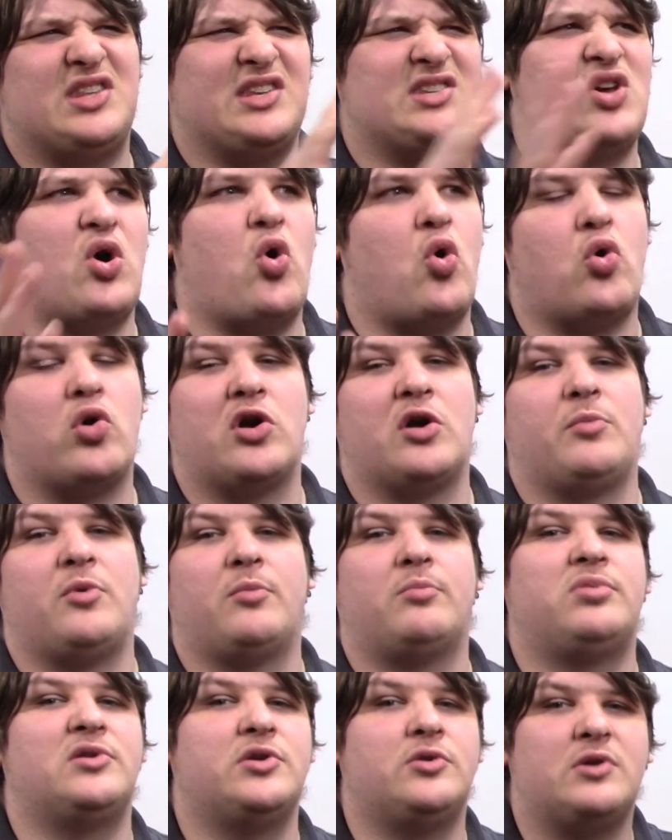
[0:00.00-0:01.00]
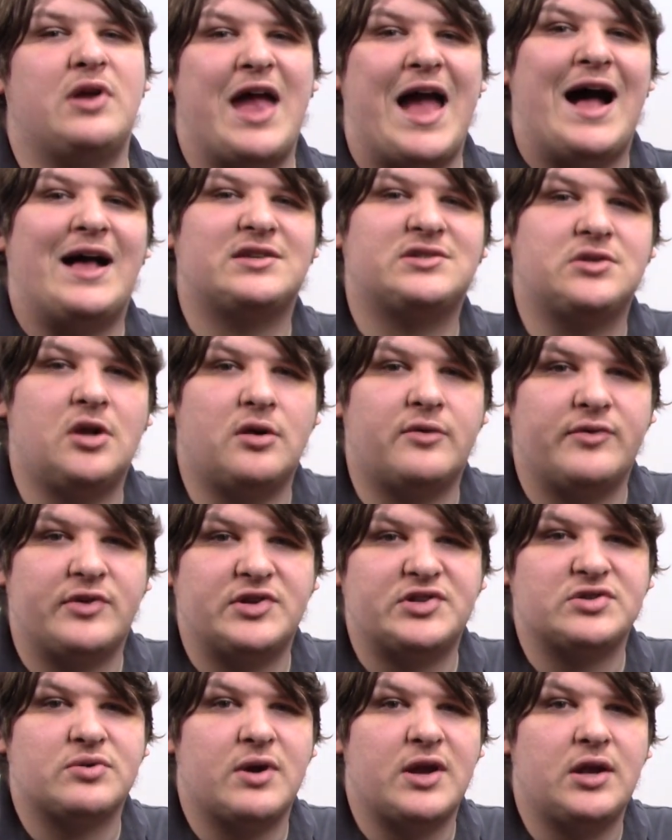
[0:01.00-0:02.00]
this horrible blue cast all over
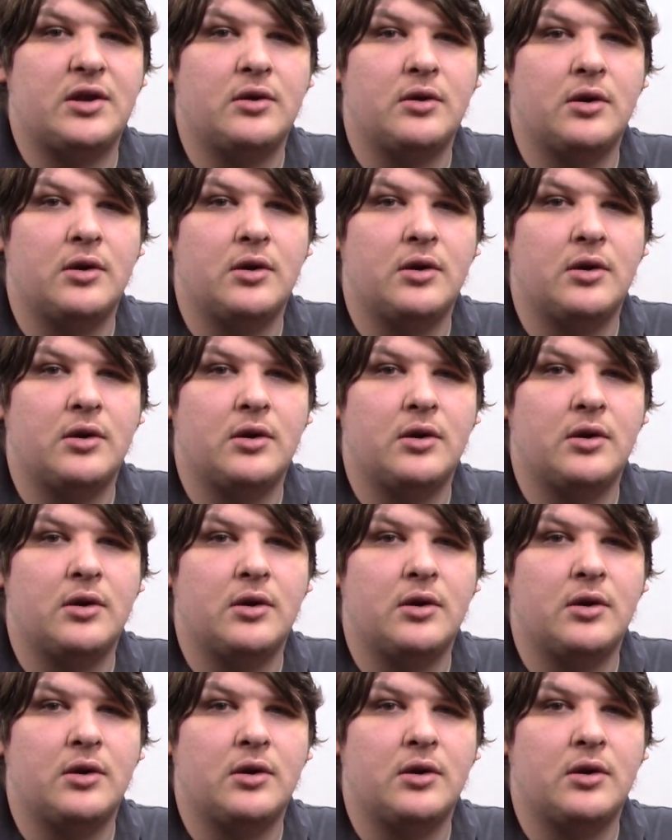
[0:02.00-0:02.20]
the screen.